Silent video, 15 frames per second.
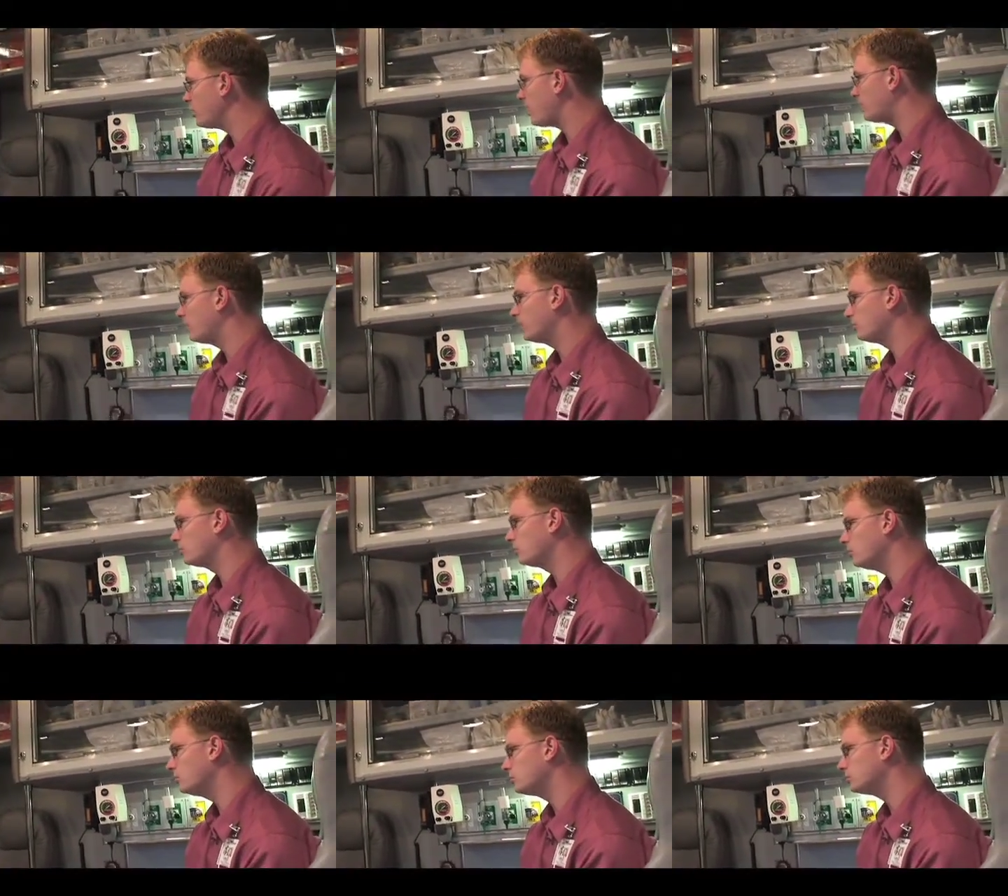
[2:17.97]
However,
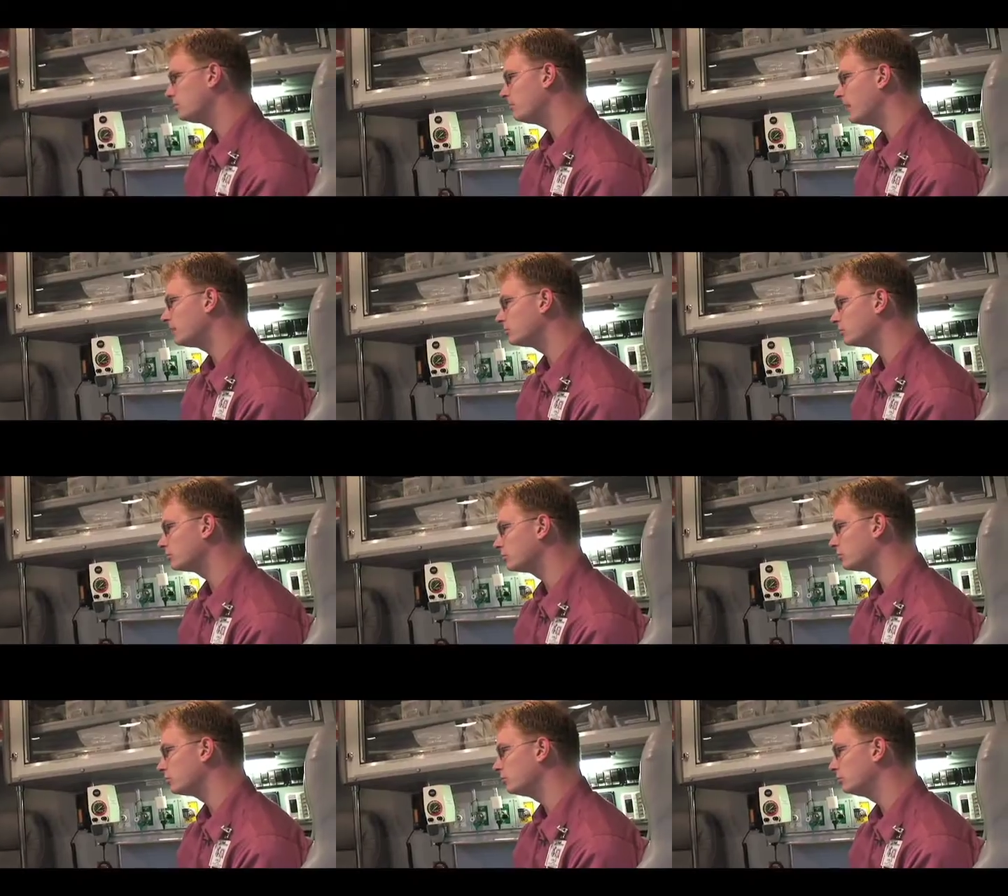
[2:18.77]
you as the medical
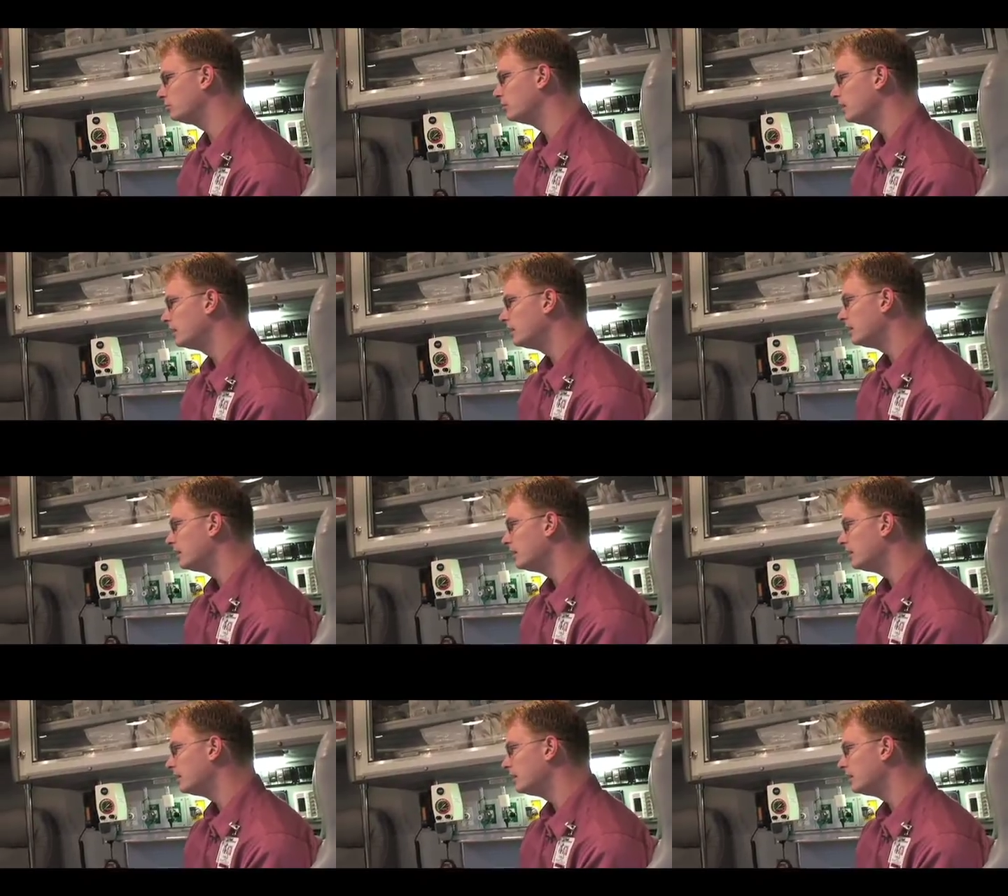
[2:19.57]
crew